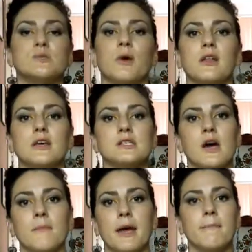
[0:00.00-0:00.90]
spray this
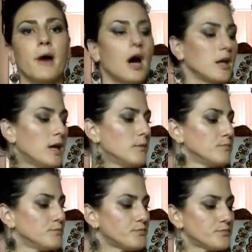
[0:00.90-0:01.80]
on my body,
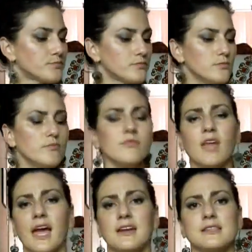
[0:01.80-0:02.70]

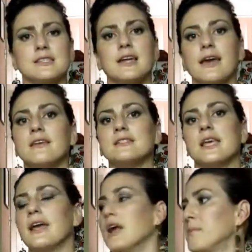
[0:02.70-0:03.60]
and it's nice
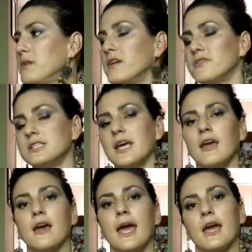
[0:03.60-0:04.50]
and
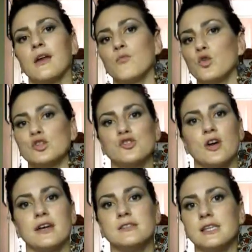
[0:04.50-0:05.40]
uplifting and
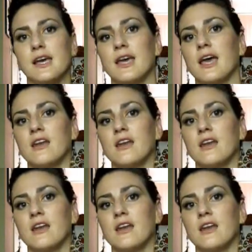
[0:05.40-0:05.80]
moisturizing,